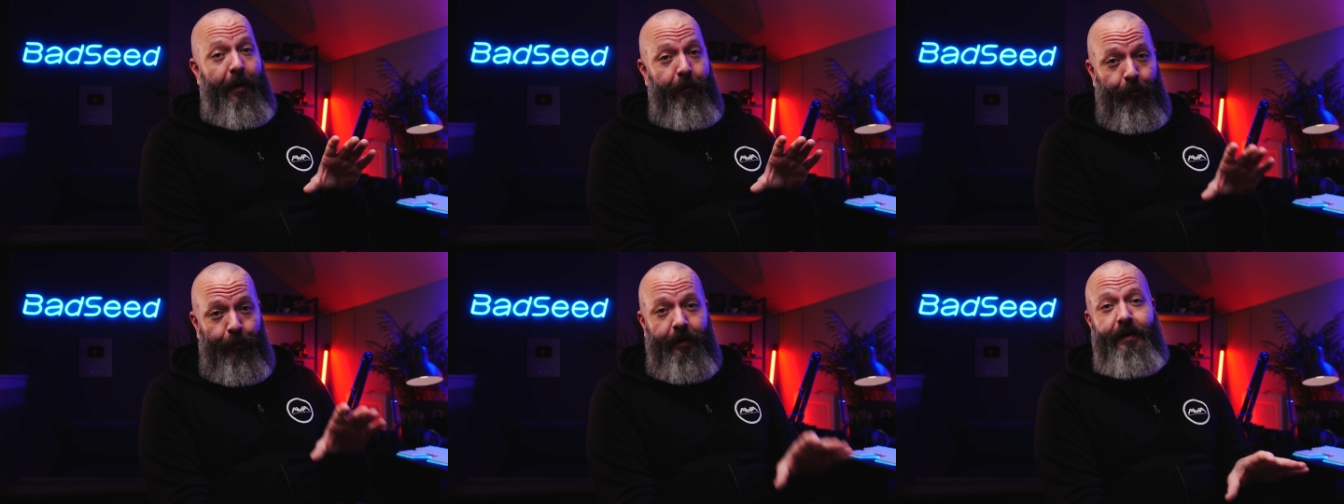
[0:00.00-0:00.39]

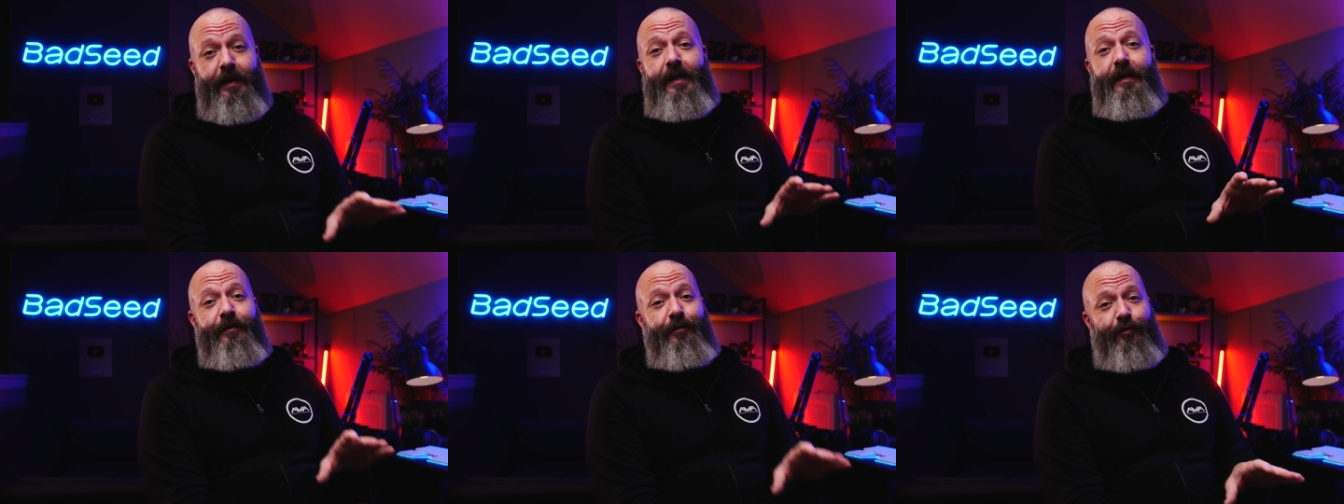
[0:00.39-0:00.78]
I
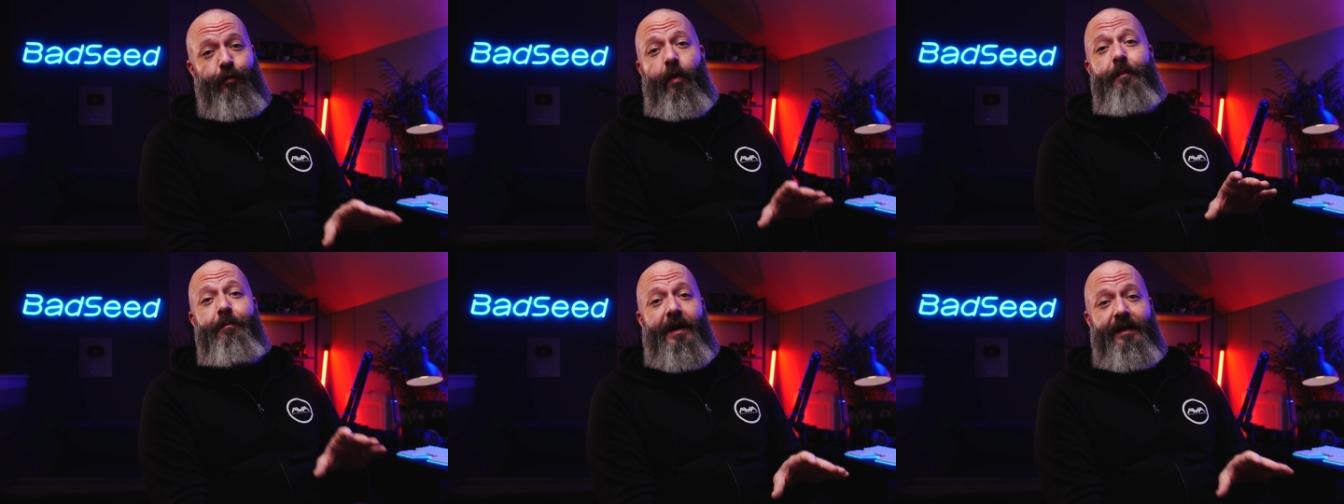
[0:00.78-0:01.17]
really
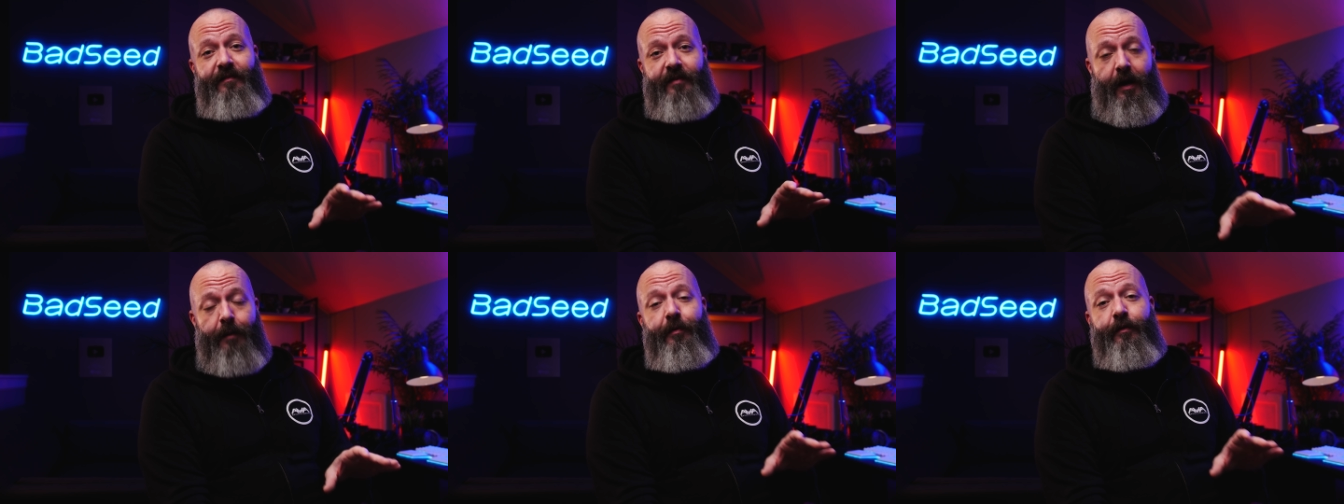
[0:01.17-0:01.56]
enjoyed my
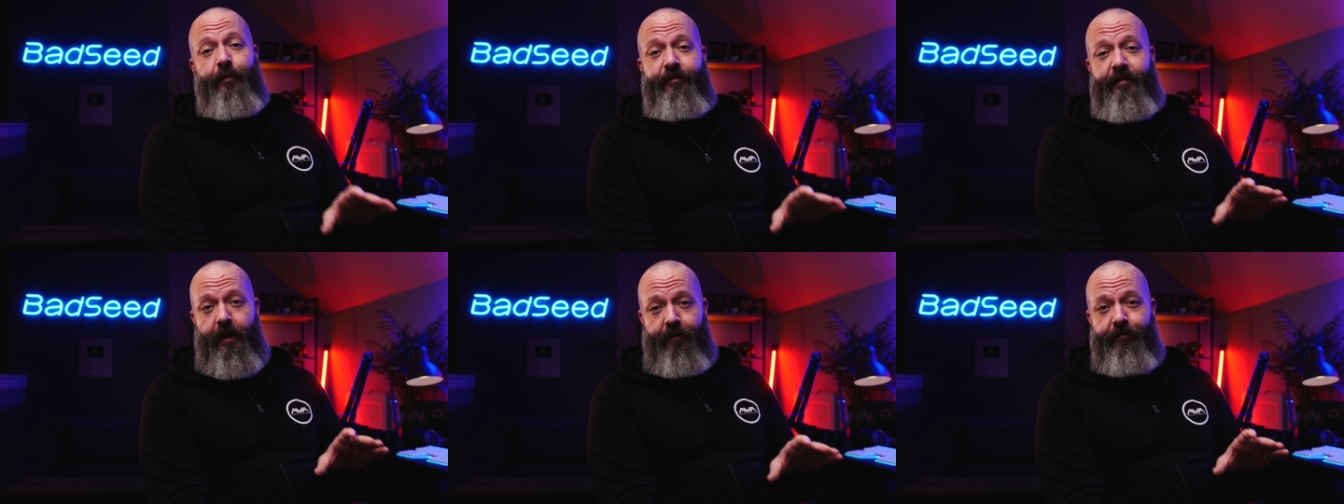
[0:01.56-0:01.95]
time with
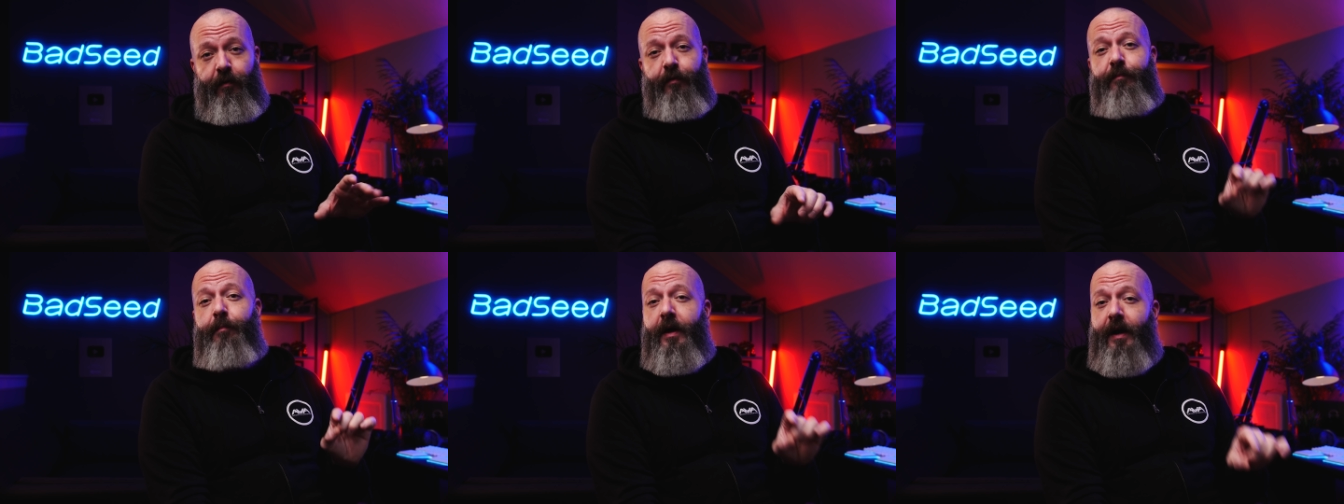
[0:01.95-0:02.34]
those
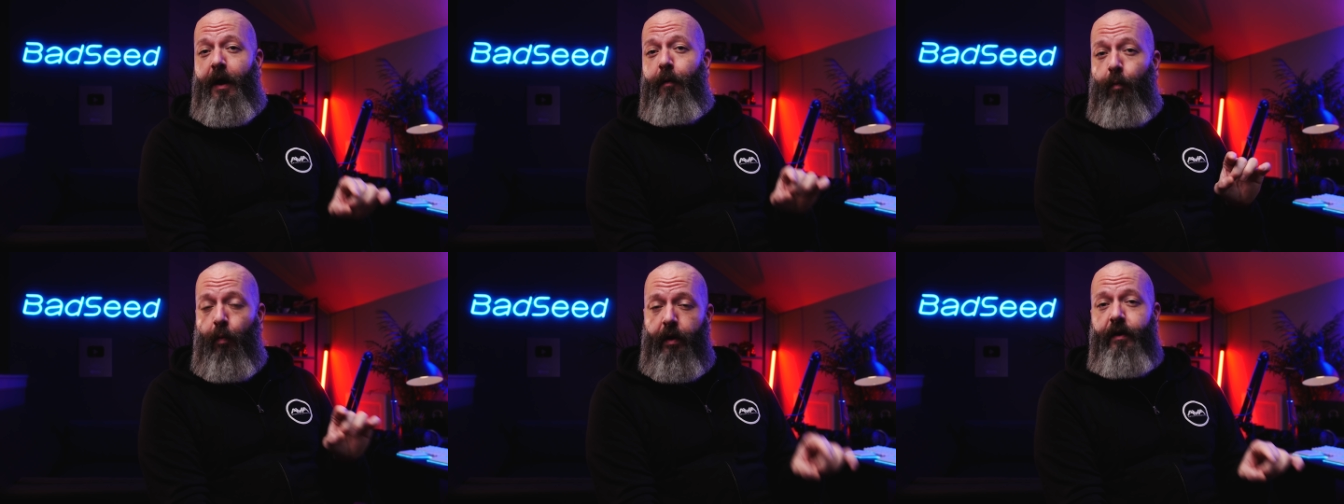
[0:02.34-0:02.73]
headphones, but
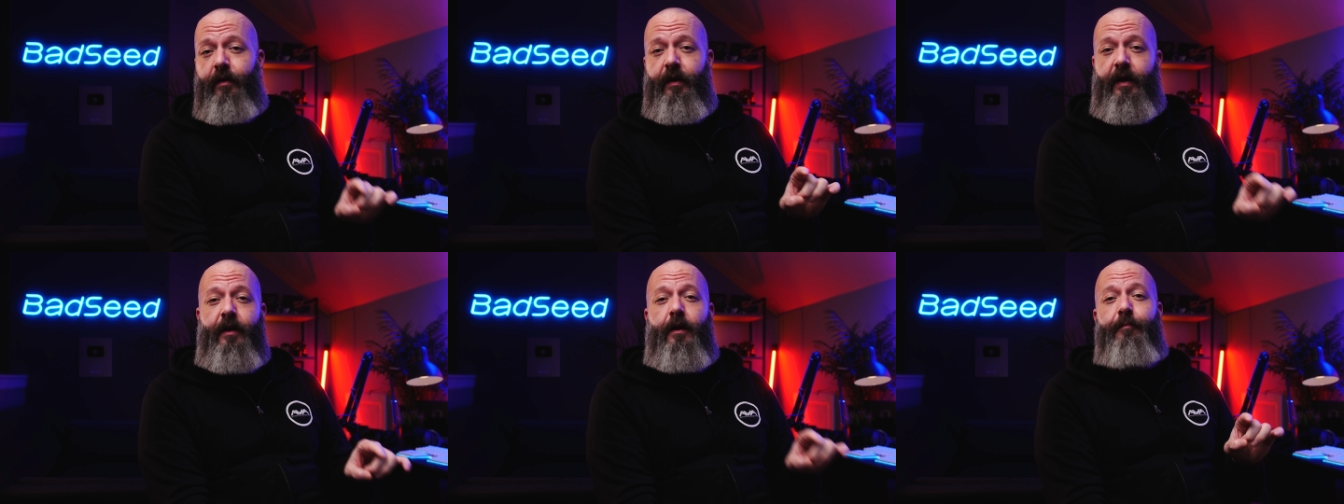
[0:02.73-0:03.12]
I
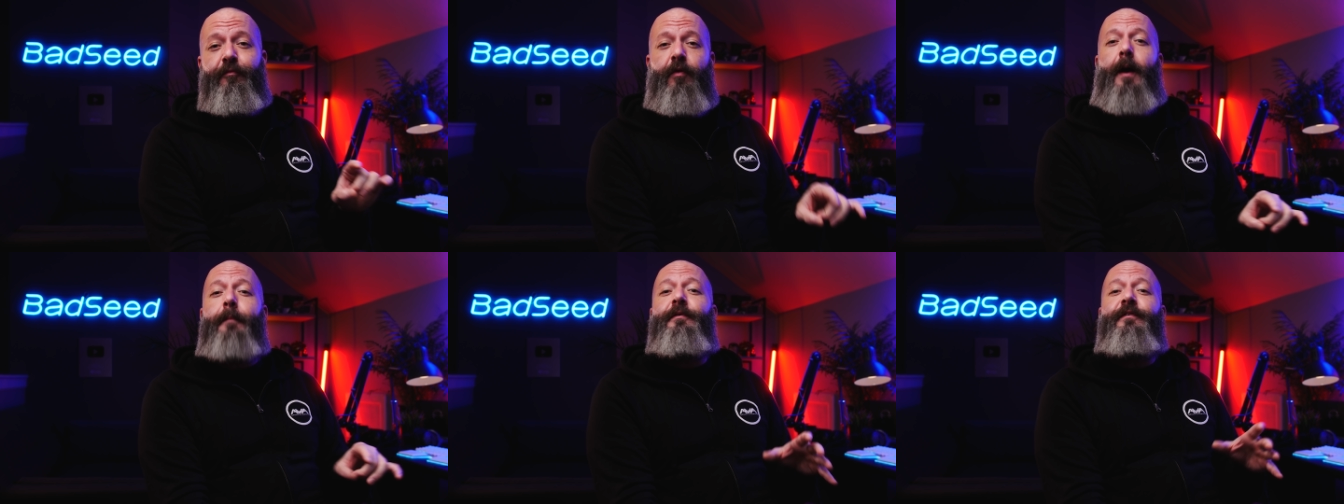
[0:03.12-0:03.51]
wanted to hit up
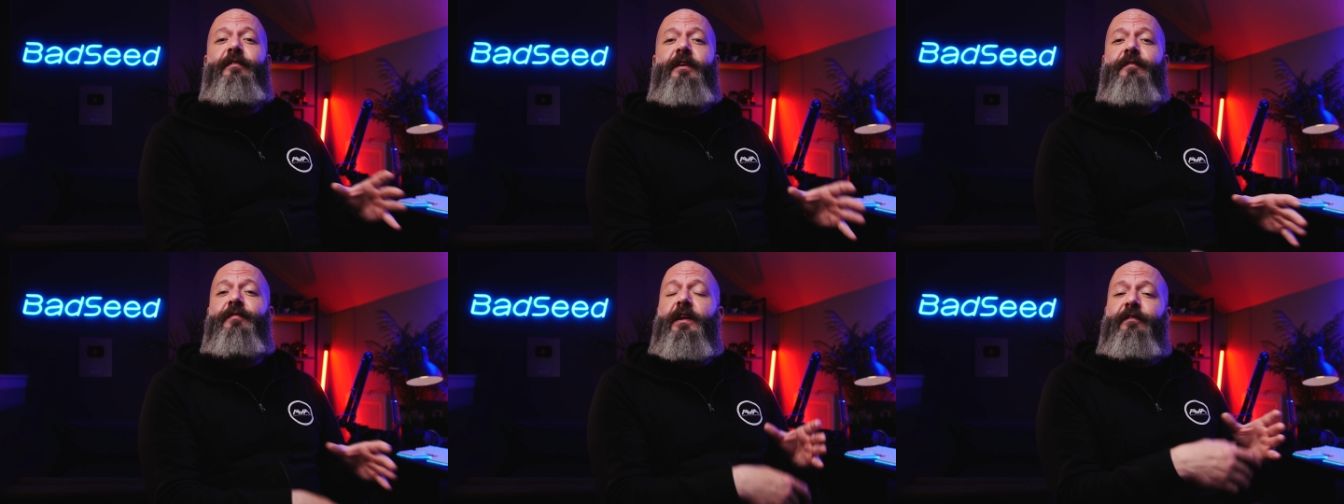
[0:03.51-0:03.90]
Drop and
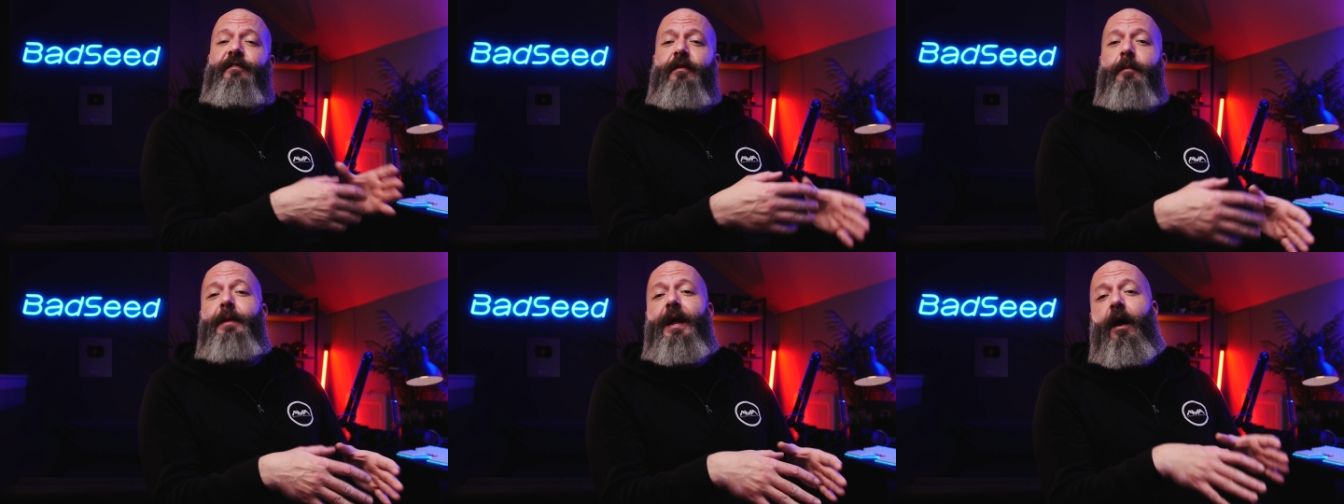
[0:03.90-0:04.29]
see if they'd
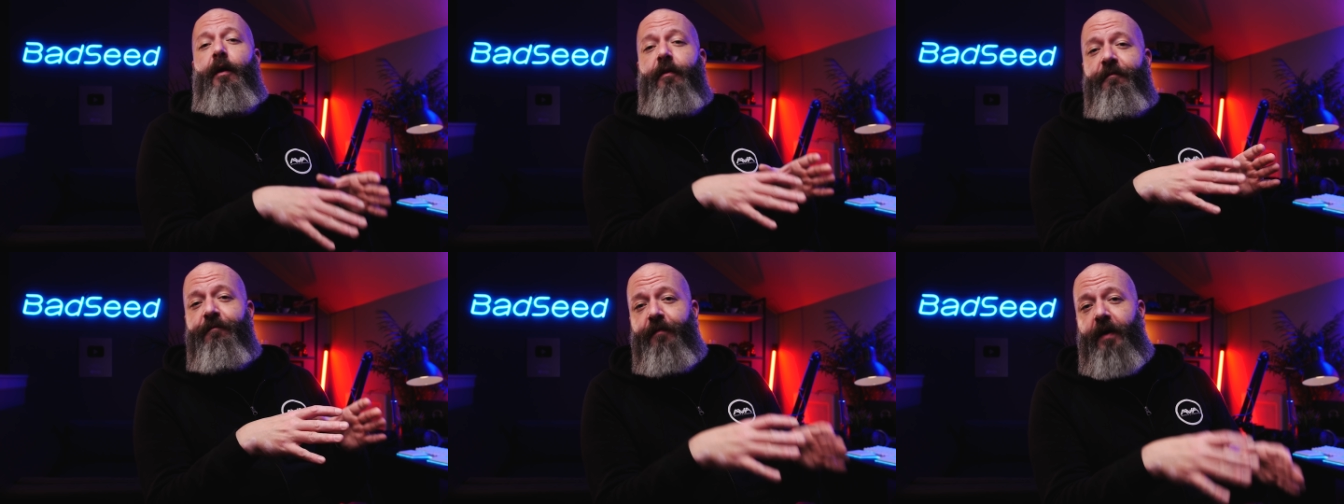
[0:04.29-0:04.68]
send me
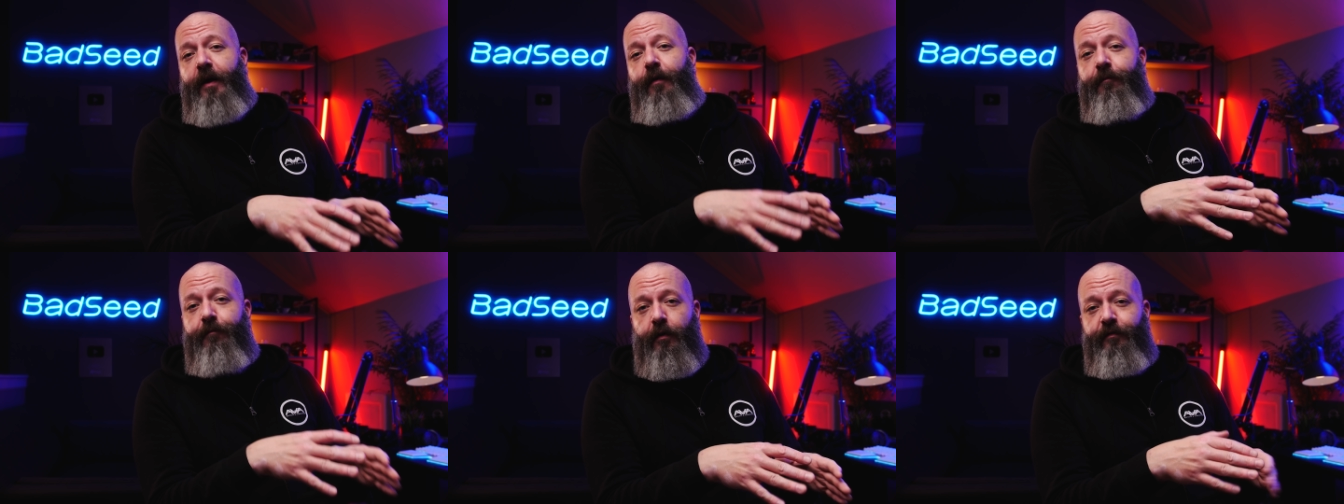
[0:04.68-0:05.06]
out a
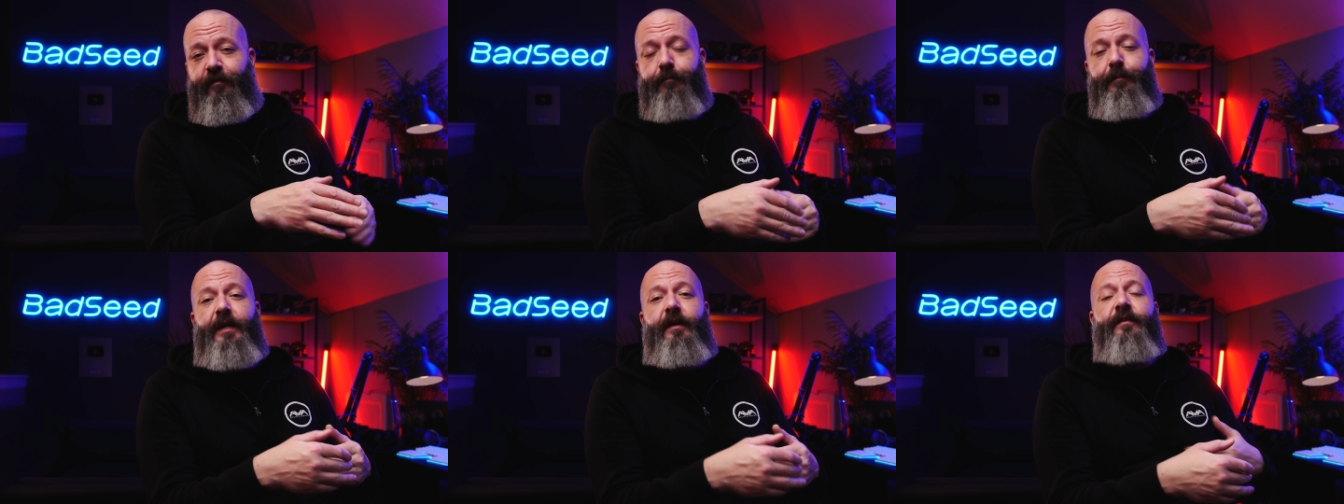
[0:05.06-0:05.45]
final
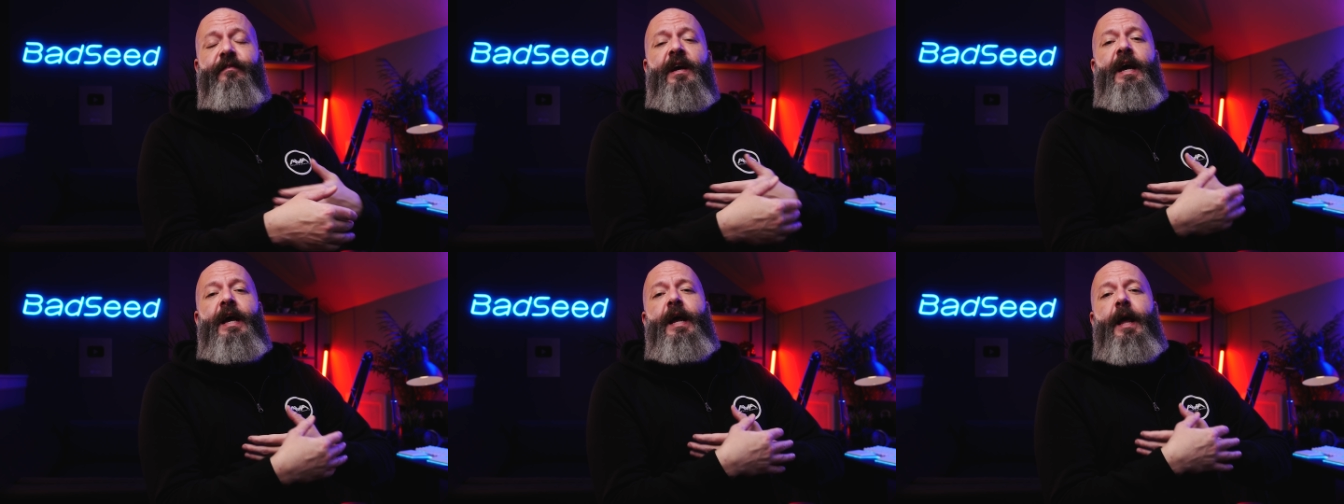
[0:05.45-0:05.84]
version because